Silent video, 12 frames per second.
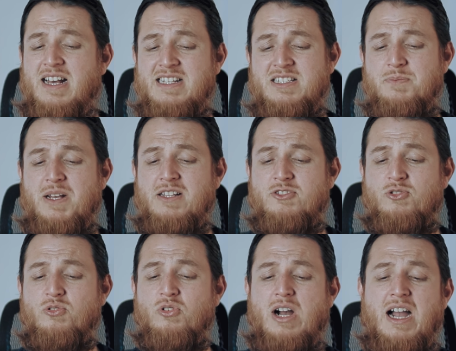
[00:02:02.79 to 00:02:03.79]
smell.
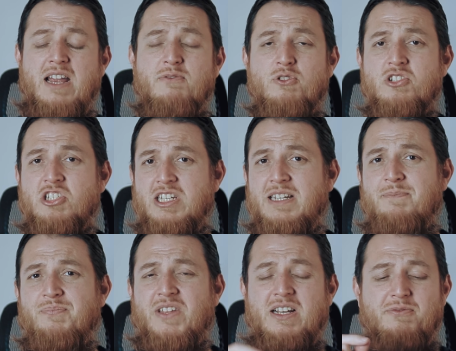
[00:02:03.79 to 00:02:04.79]
So I would say
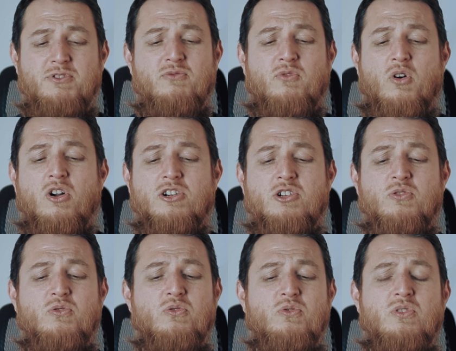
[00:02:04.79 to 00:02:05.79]
that if you want
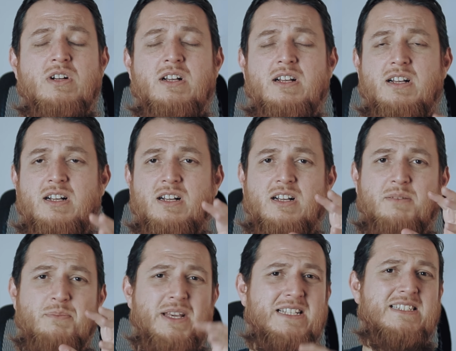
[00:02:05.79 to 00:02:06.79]
to
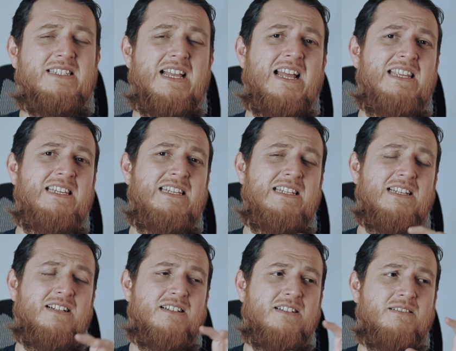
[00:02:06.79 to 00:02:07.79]
mix any
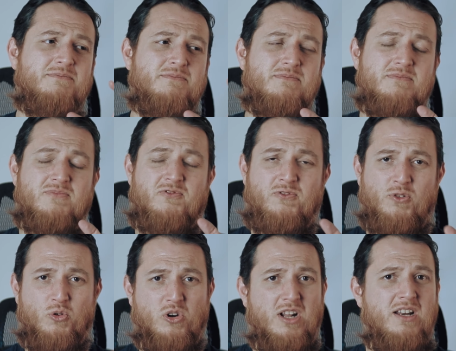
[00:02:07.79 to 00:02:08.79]

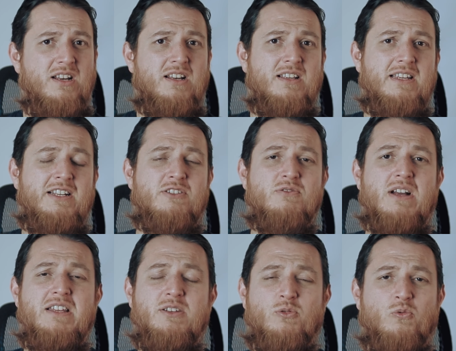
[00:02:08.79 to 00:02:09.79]
floral into
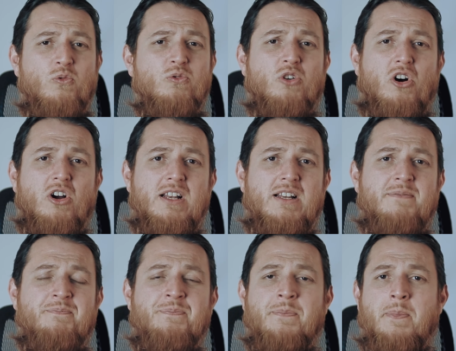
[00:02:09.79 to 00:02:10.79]
any oud oil
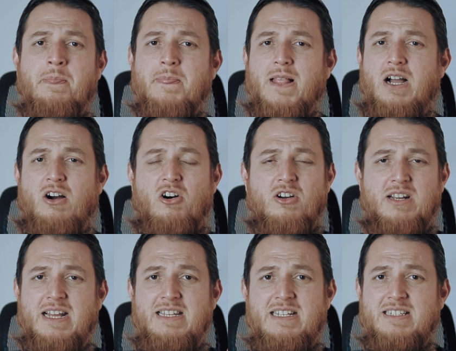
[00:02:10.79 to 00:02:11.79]
or
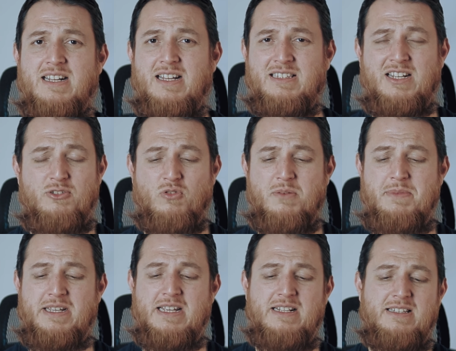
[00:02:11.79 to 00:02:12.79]
any other you are
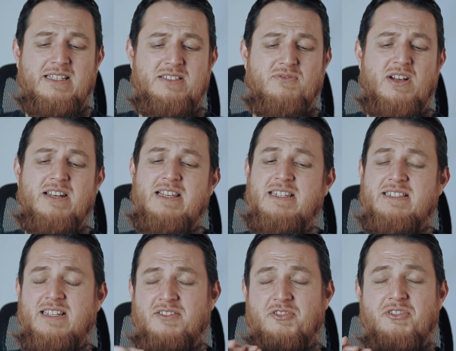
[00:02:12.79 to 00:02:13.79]
making, this one is
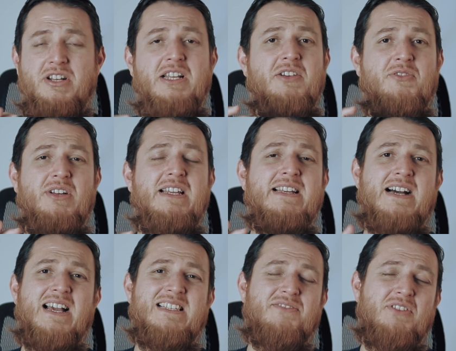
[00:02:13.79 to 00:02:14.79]
a really
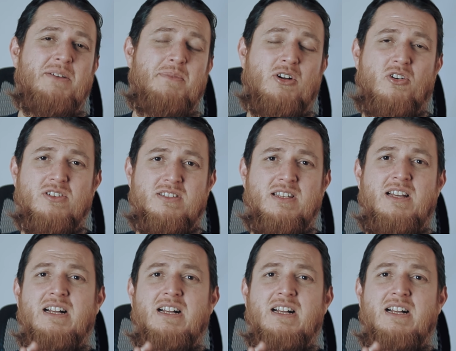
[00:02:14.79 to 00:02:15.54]
nice way, because